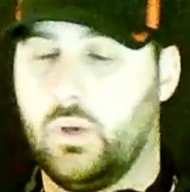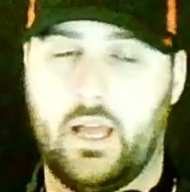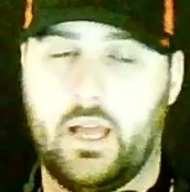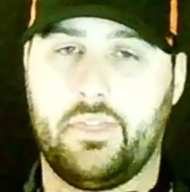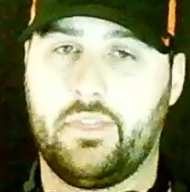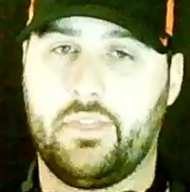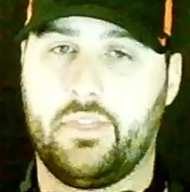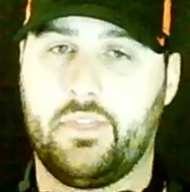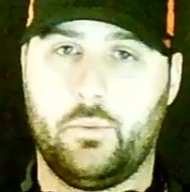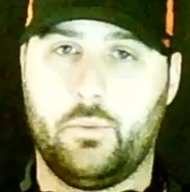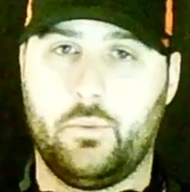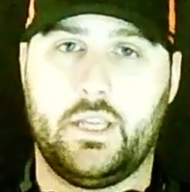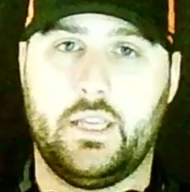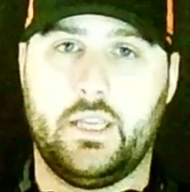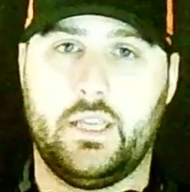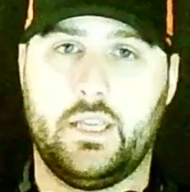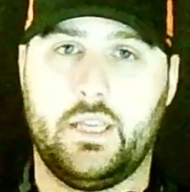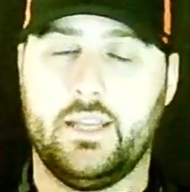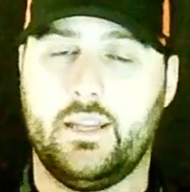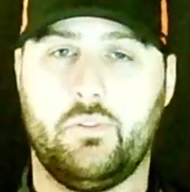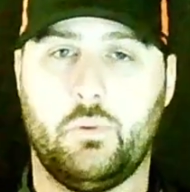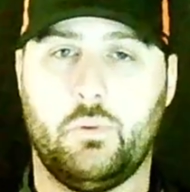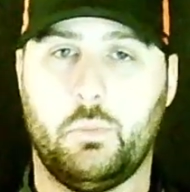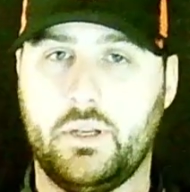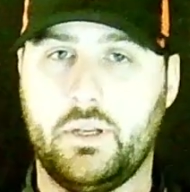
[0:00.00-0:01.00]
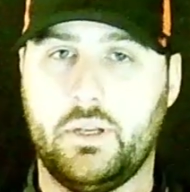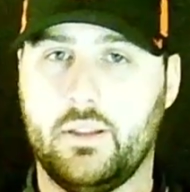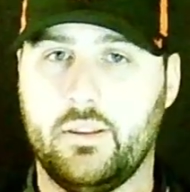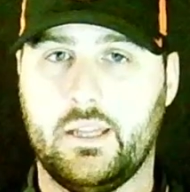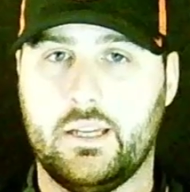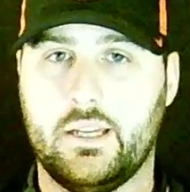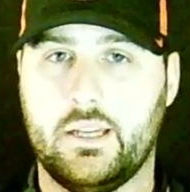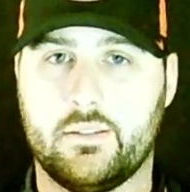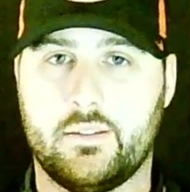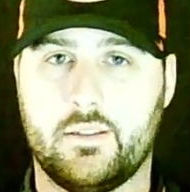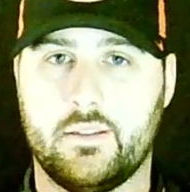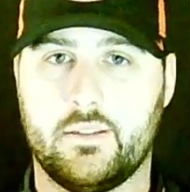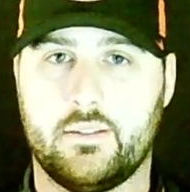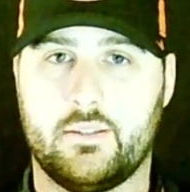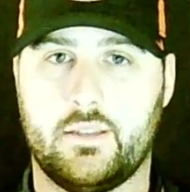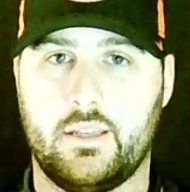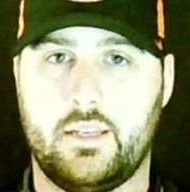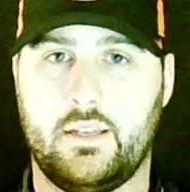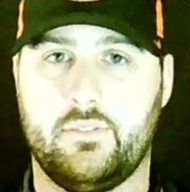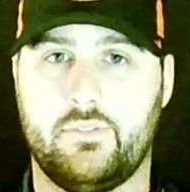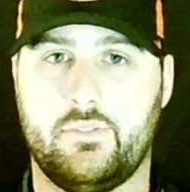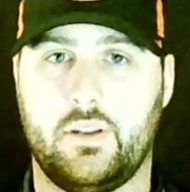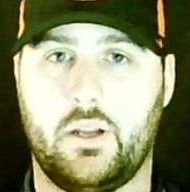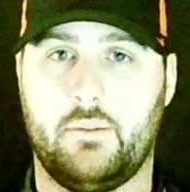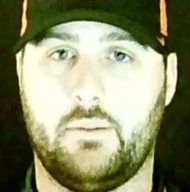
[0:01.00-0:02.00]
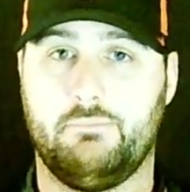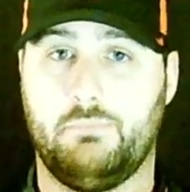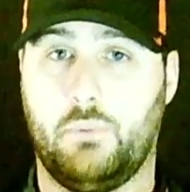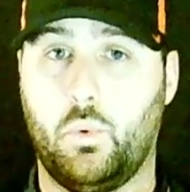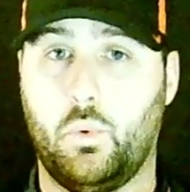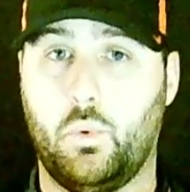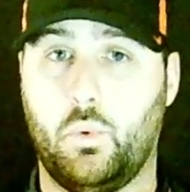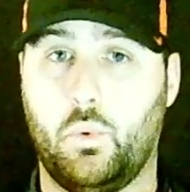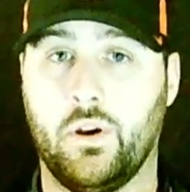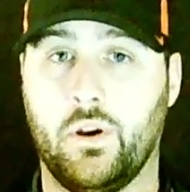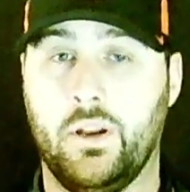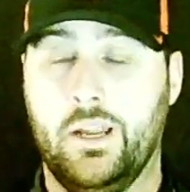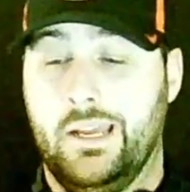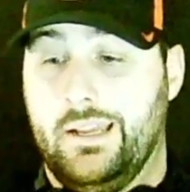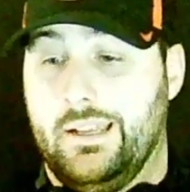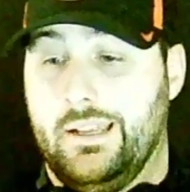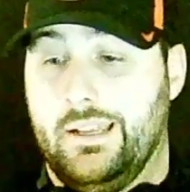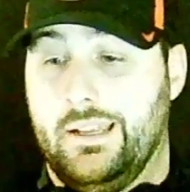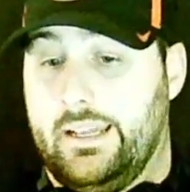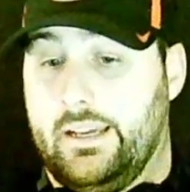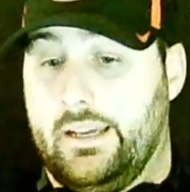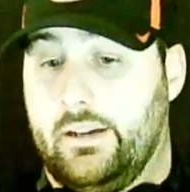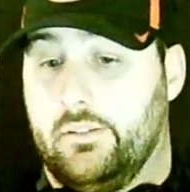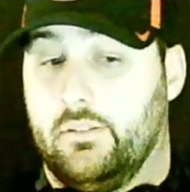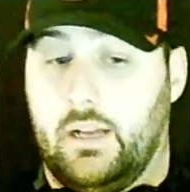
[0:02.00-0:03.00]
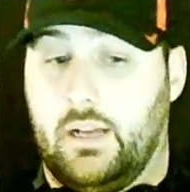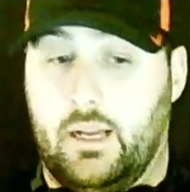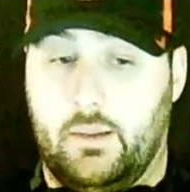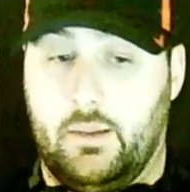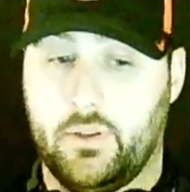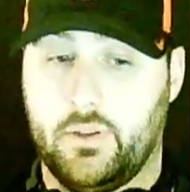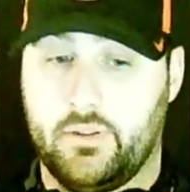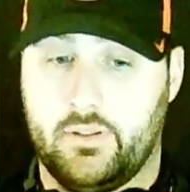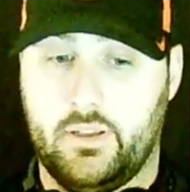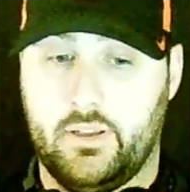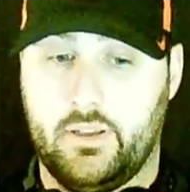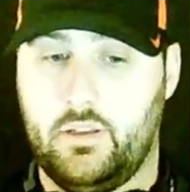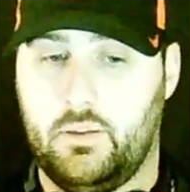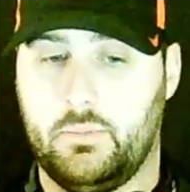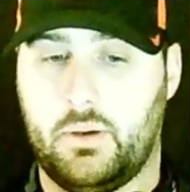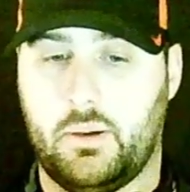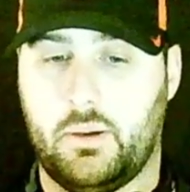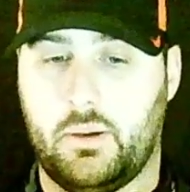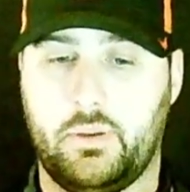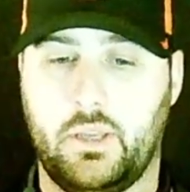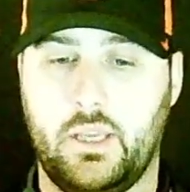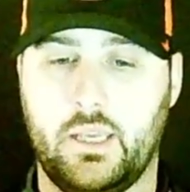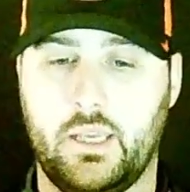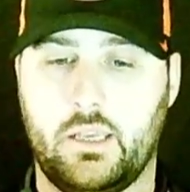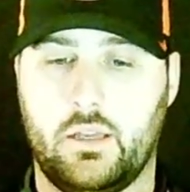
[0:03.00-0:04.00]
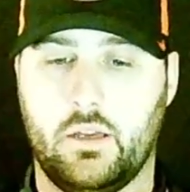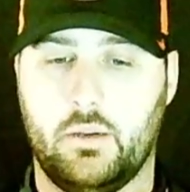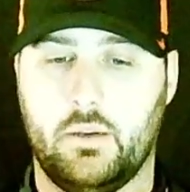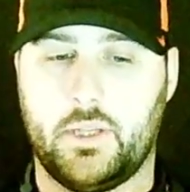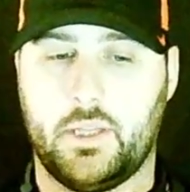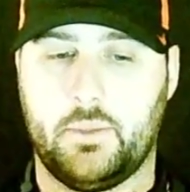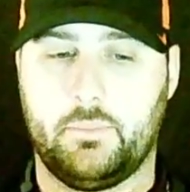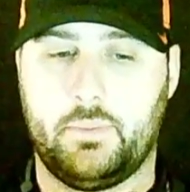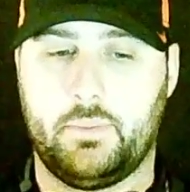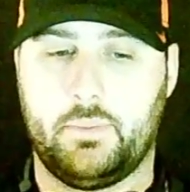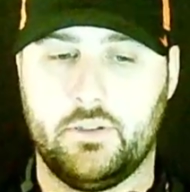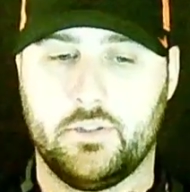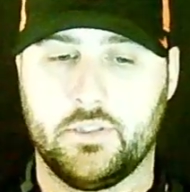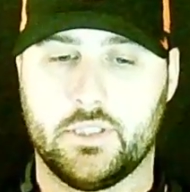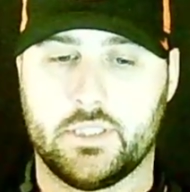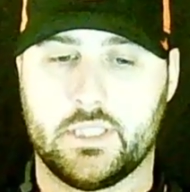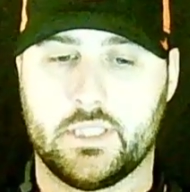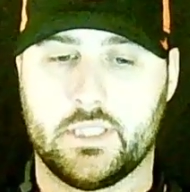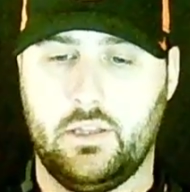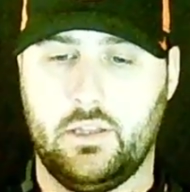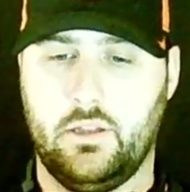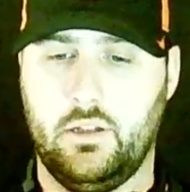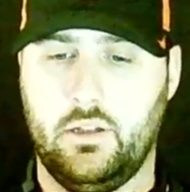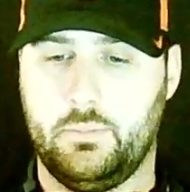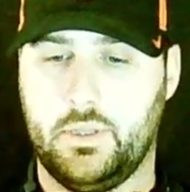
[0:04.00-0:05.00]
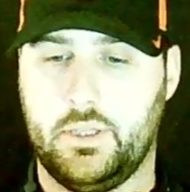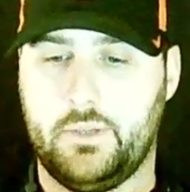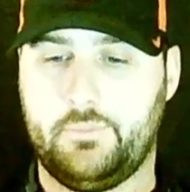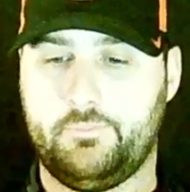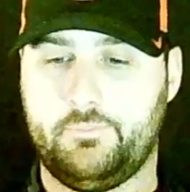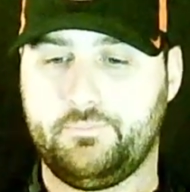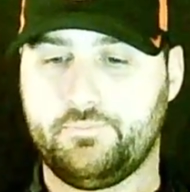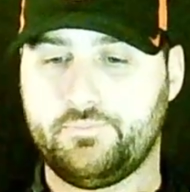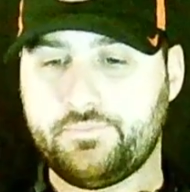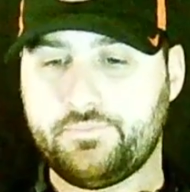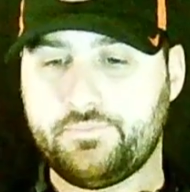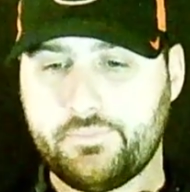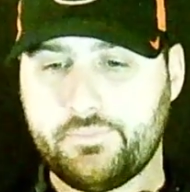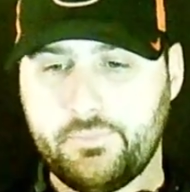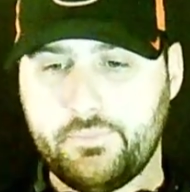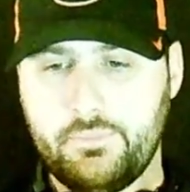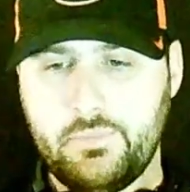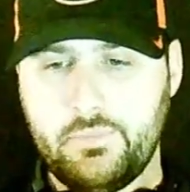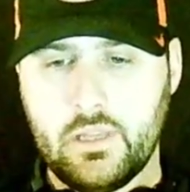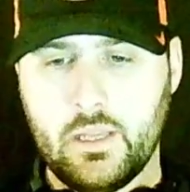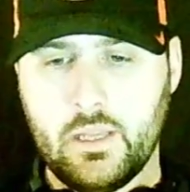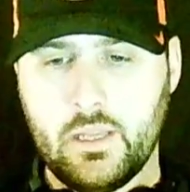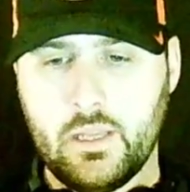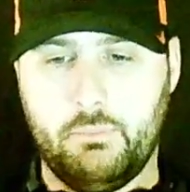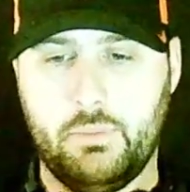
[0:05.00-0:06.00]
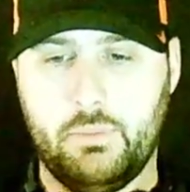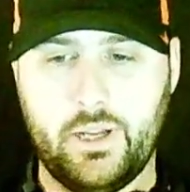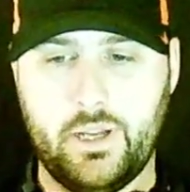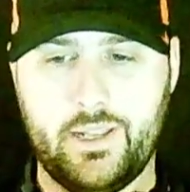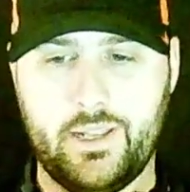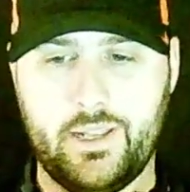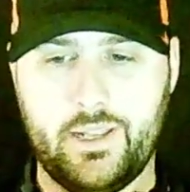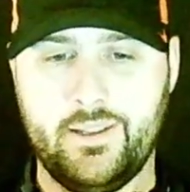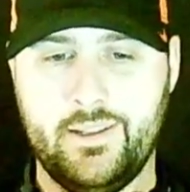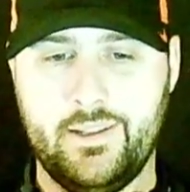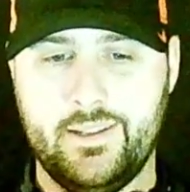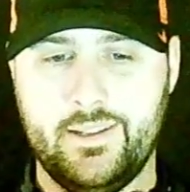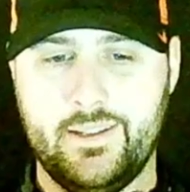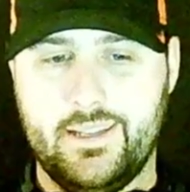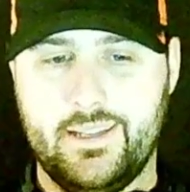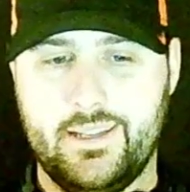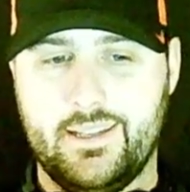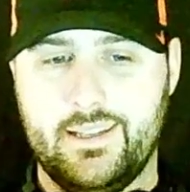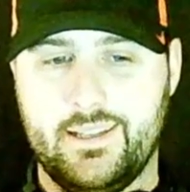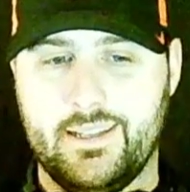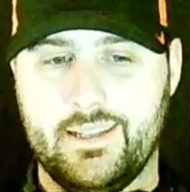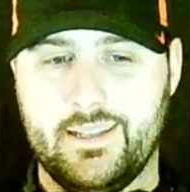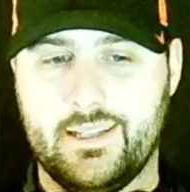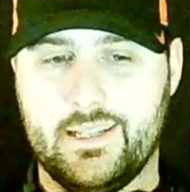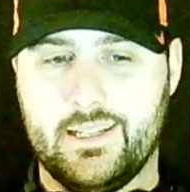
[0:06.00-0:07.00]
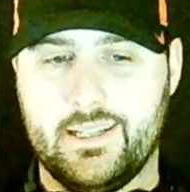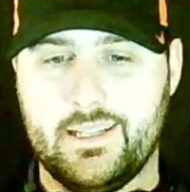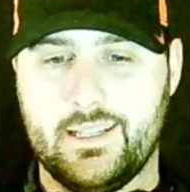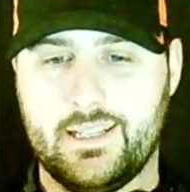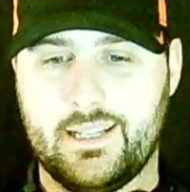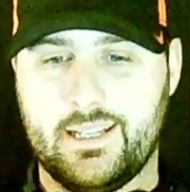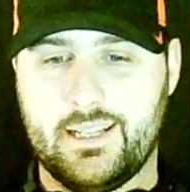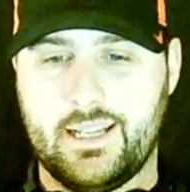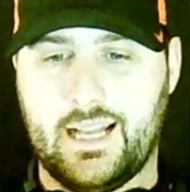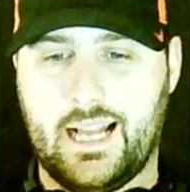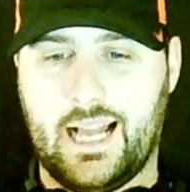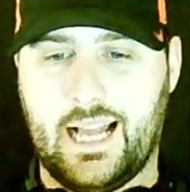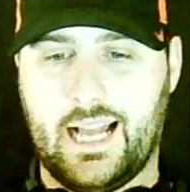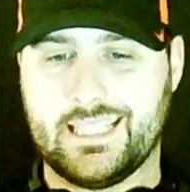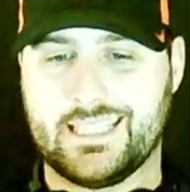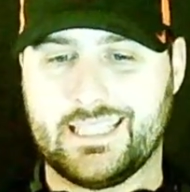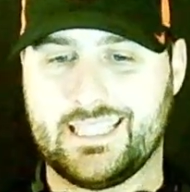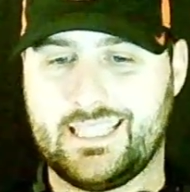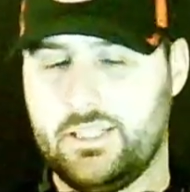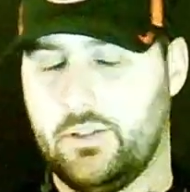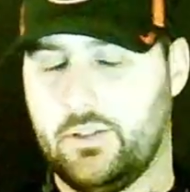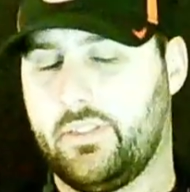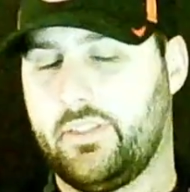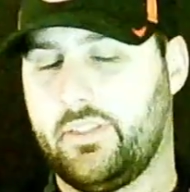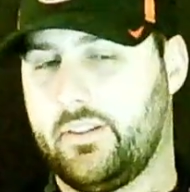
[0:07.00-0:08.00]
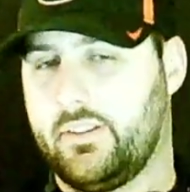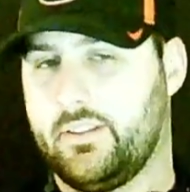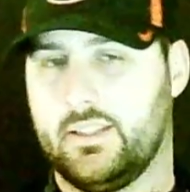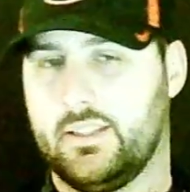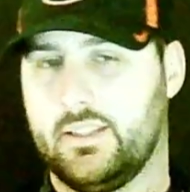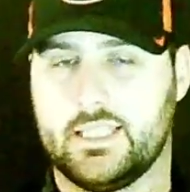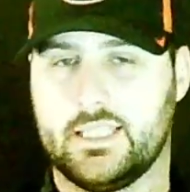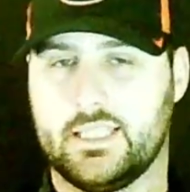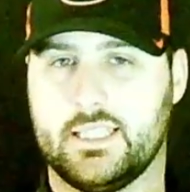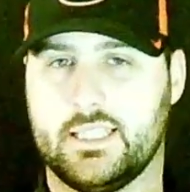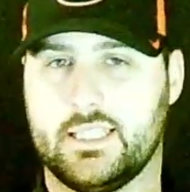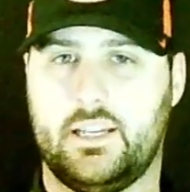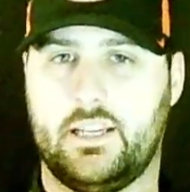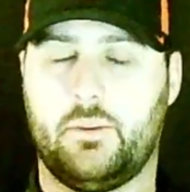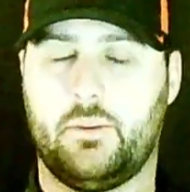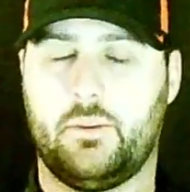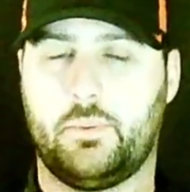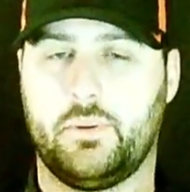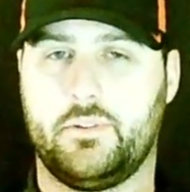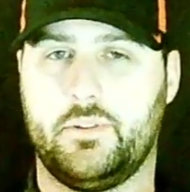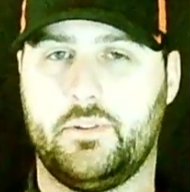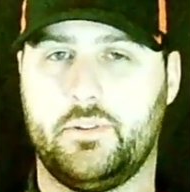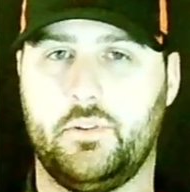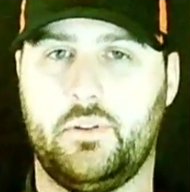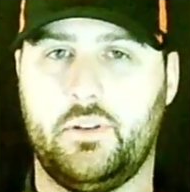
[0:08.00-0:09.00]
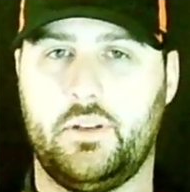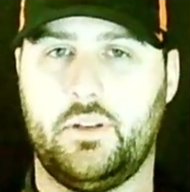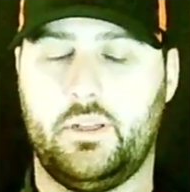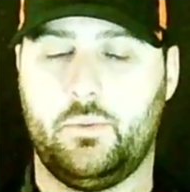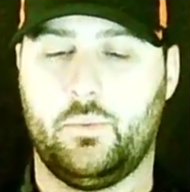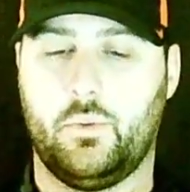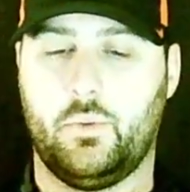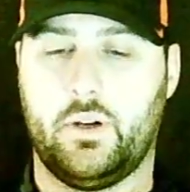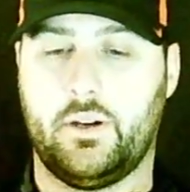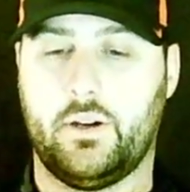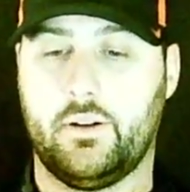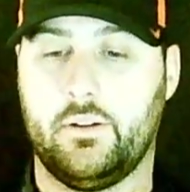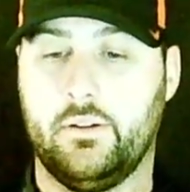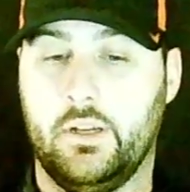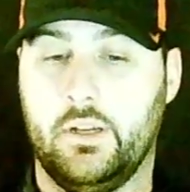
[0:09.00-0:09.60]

think we could get every bit of that 16, if not more. Now, I'm going to tell you my pick coming up here in just a little bit, but I still think this is an opportunity where